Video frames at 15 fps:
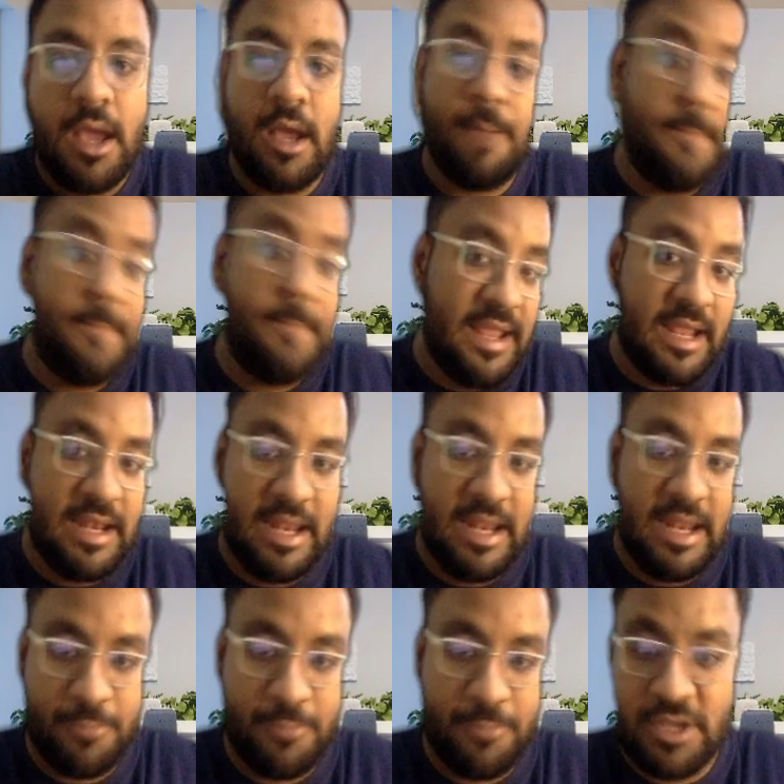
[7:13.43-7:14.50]
medical
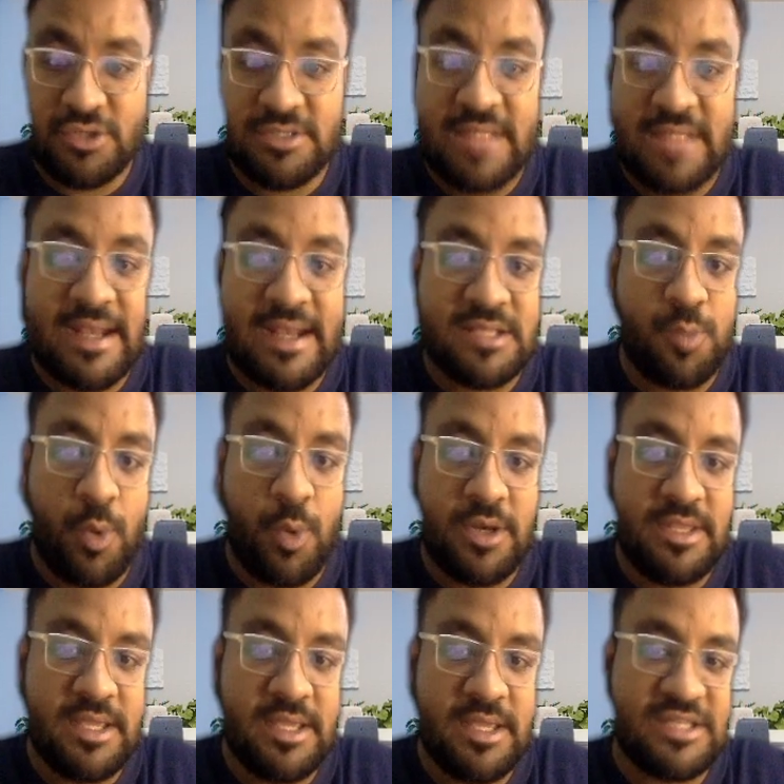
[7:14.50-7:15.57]
help. Okay, so that is
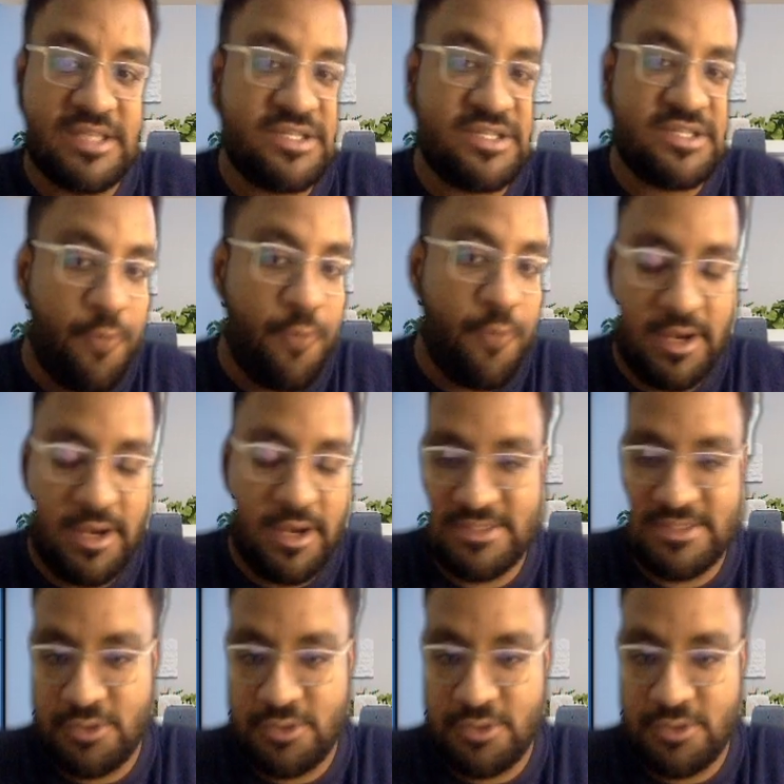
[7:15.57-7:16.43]
what the history of fall is.